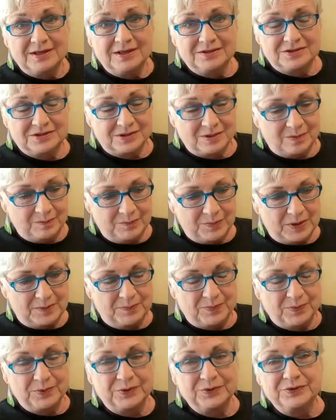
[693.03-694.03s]
and some
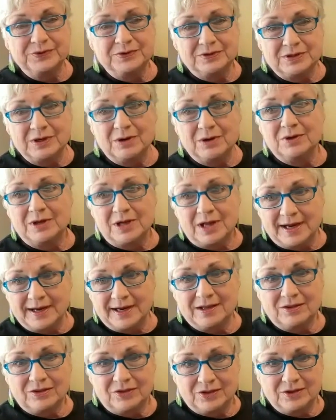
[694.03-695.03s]
people don't
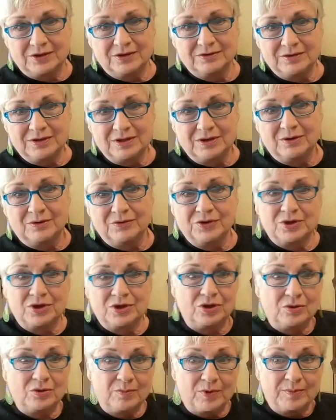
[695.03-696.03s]
like the, you know, the
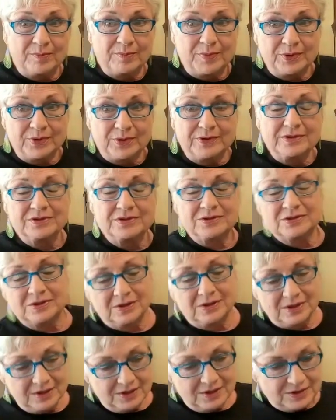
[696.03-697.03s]
humor books.